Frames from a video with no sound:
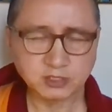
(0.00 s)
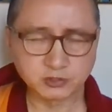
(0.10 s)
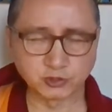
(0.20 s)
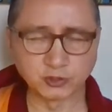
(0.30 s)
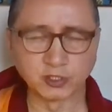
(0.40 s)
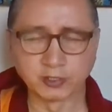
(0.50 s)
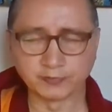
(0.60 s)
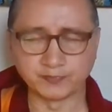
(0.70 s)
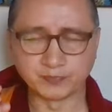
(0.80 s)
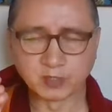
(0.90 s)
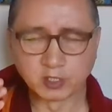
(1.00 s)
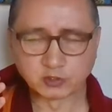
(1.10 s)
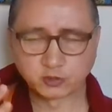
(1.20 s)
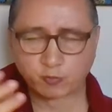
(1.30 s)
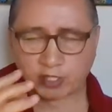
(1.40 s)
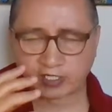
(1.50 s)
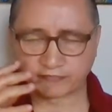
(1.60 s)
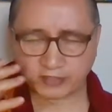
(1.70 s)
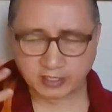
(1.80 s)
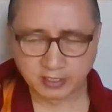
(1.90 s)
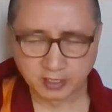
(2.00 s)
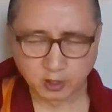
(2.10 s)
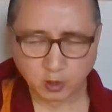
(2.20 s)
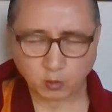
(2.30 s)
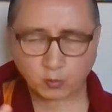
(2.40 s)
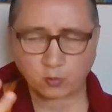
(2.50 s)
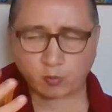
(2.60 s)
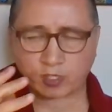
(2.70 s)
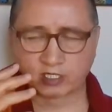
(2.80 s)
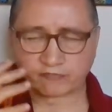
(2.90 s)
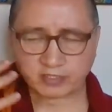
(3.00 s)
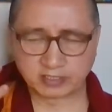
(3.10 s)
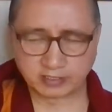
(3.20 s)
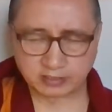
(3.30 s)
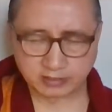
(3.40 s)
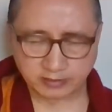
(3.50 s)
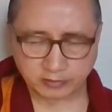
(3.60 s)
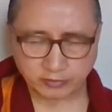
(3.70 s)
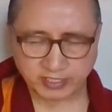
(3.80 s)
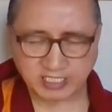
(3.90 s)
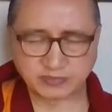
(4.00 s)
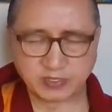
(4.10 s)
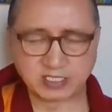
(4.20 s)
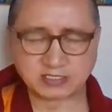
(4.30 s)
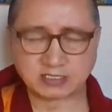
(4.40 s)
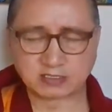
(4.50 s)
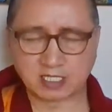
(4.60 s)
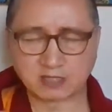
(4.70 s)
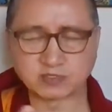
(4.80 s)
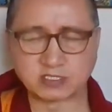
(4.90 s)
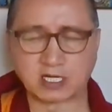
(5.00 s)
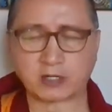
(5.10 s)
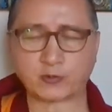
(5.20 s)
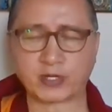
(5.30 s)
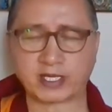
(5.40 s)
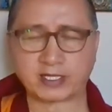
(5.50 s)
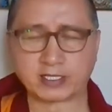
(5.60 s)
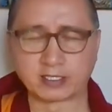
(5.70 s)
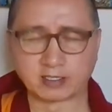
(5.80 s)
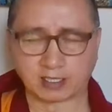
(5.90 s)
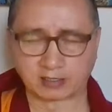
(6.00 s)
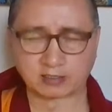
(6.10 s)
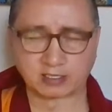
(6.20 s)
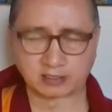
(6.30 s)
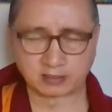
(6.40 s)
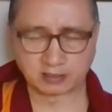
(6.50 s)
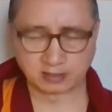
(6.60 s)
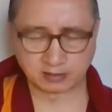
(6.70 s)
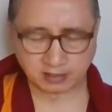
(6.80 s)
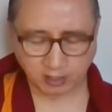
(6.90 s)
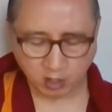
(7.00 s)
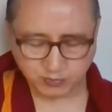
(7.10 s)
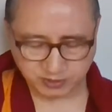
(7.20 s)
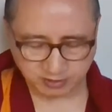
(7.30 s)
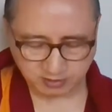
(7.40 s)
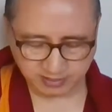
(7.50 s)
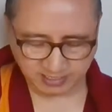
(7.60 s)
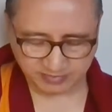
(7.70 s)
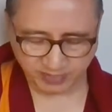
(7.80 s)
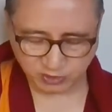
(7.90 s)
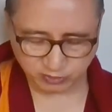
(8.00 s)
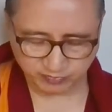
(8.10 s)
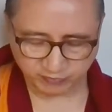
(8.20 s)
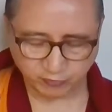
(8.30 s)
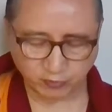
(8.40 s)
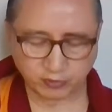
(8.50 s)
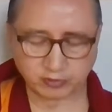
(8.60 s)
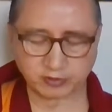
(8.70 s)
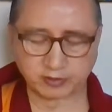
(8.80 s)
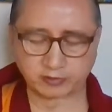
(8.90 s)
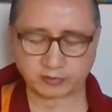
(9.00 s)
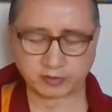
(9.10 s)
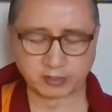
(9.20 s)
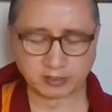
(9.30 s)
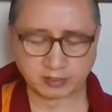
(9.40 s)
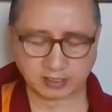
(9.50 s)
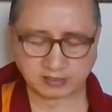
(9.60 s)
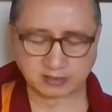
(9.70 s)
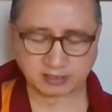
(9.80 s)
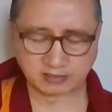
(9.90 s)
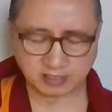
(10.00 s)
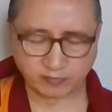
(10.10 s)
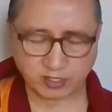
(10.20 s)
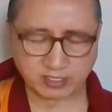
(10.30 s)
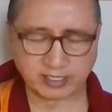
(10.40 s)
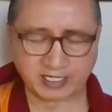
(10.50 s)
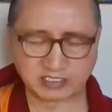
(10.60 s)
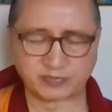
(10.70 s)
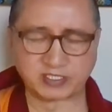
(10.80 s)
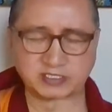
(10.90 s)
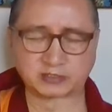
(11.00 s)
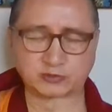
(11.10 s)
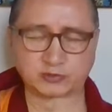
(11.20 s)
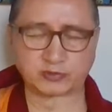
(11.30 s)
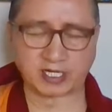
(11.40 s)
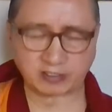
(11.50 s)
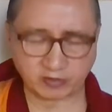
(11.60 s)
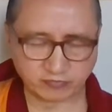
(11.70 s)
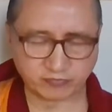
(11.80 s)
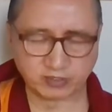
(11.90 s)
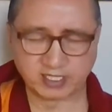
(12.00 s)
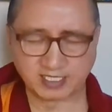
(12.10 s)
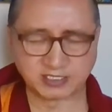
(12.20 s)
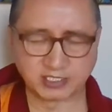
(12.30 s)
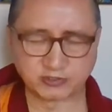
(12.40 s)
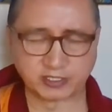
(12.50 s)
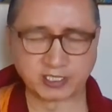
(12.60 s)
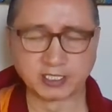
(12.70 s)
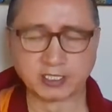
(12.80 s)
So whatever that the experiences comes in our way, like obstacles as mentioned before, like someone expressing to you ungratefully, etc.